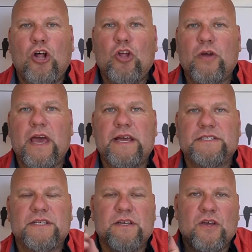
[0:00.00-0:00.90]
Hello
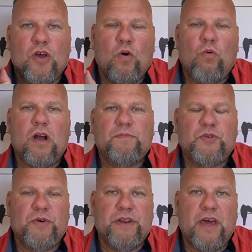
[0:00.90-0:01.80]
guys, welcome
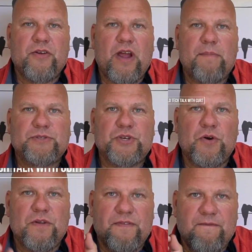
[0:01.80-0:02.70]
to another
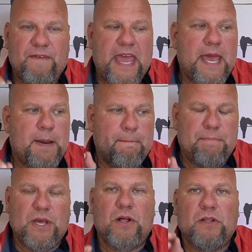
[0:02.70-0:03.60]
episode of the Van
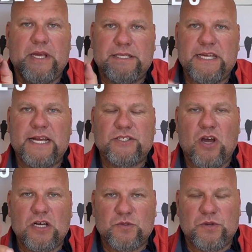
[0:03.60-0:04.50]
Build Tech
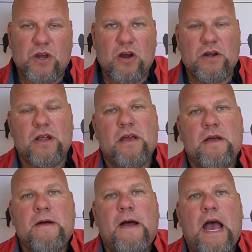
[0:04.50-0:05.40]
Talks with Kurt.
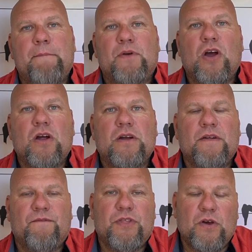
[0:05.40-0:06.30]
I'm Kurt,
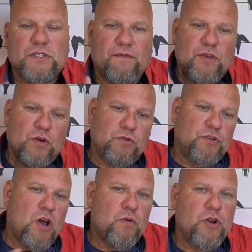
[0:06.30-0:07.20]
and for those of you who
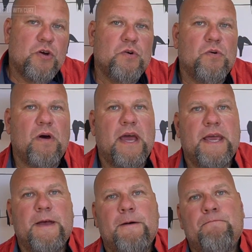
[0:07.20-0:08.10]
don't know who I
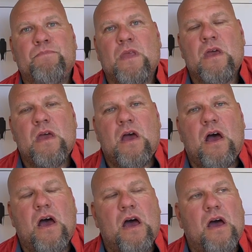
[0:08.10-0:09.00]
am,
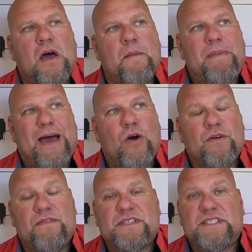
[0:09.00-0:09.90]
uh,
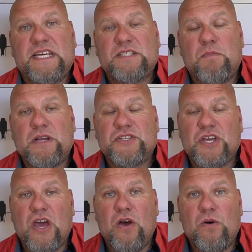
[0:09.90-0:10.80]
about six months
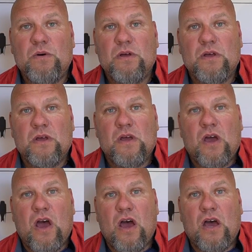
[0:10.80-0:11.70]
ago,
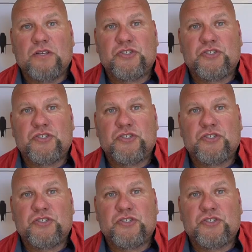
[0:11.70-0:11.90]
uh,